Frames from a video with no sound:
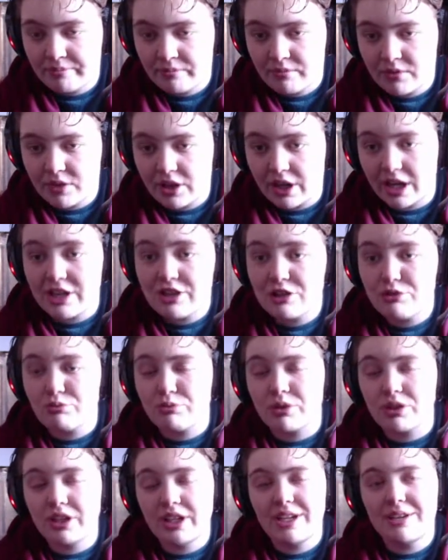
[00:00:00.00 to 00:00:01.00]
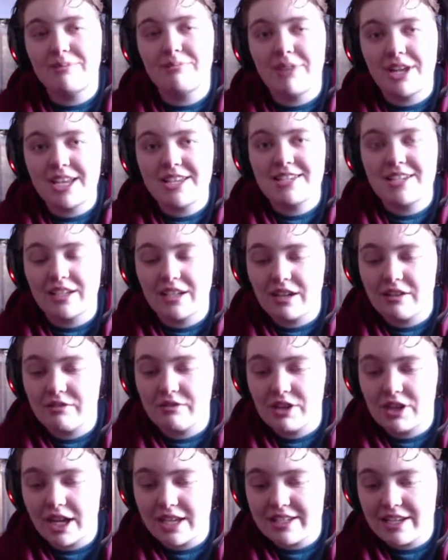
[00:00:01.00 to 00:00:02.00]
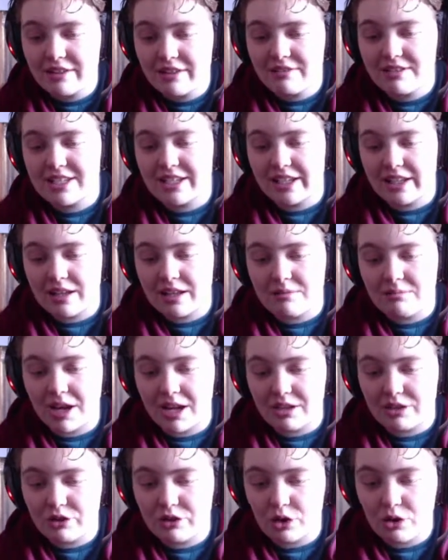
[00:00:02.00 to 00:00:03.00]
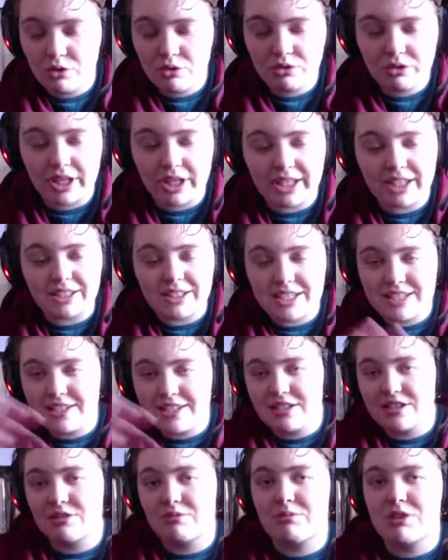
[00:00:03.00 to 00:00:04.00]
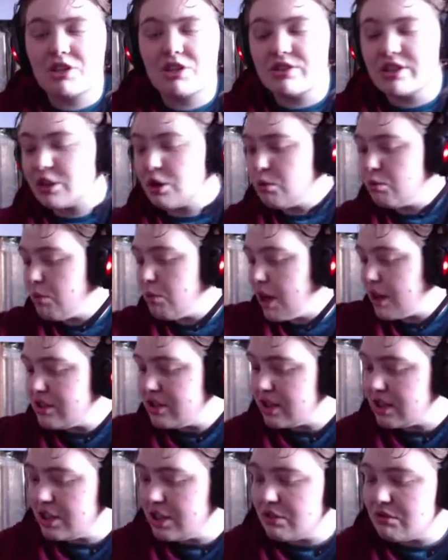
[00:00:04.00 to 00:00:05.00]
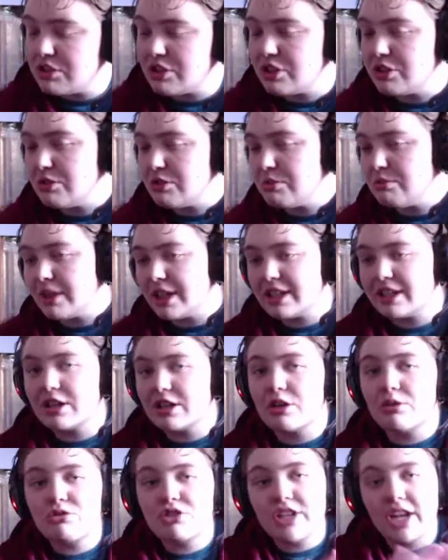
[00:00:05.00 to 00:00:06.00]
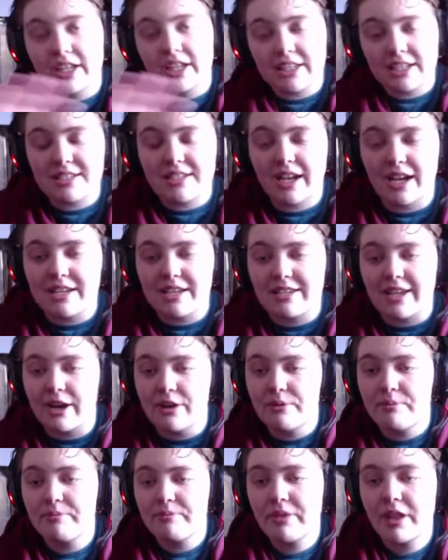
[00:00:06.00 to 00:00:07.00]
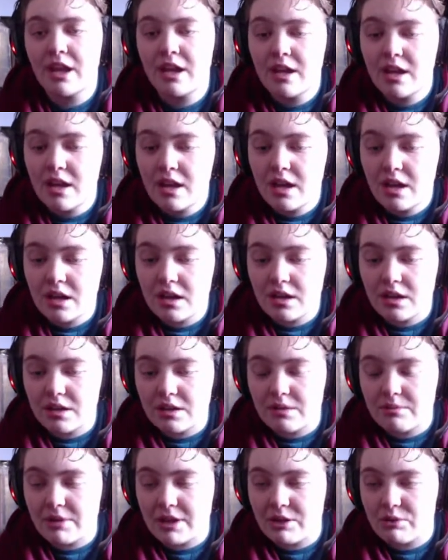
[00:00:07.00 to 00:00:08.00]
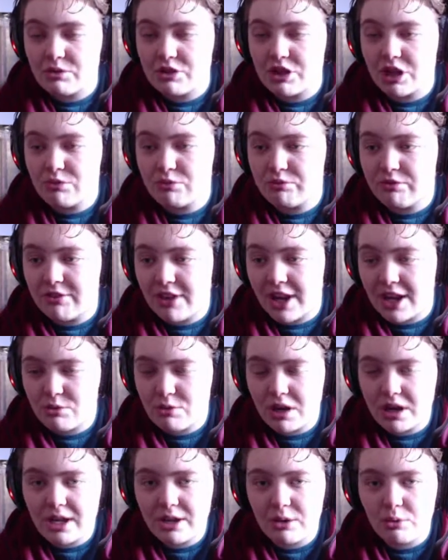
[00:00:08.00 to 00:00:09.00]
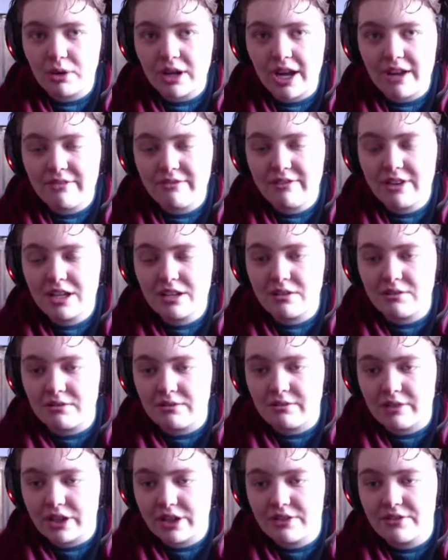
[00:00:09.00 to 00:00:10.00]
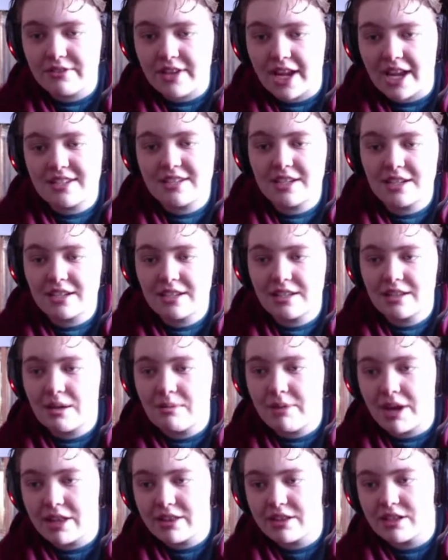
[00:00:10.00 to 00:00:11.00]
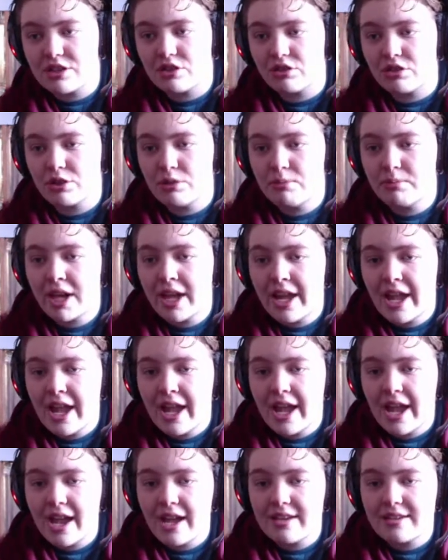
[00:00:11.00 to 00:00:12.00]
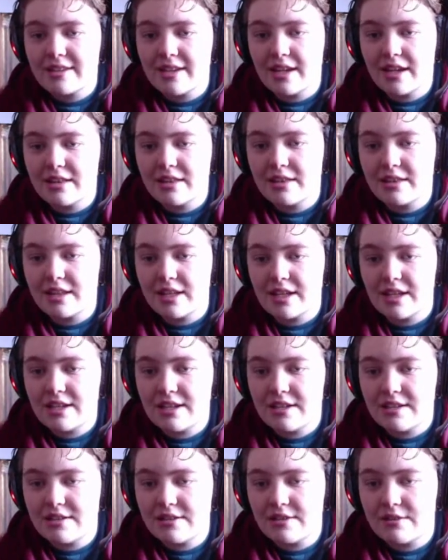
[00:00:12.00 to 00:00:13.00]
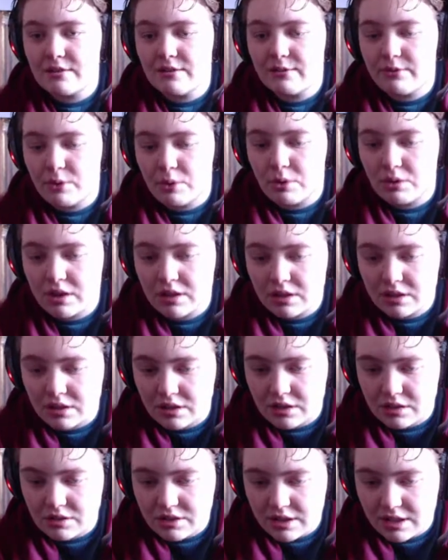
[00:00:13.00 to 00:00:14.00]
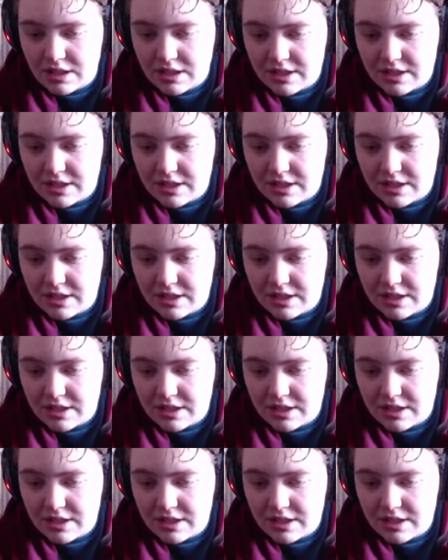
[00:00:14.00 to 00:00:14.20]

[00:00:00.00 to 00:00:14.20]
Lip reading: actually really amazing. If you guys haven't seen them, go like listen to their music, go watch the YouTube, like go check these guys out. What I find very fascinating about this group is that these 4 girls, let's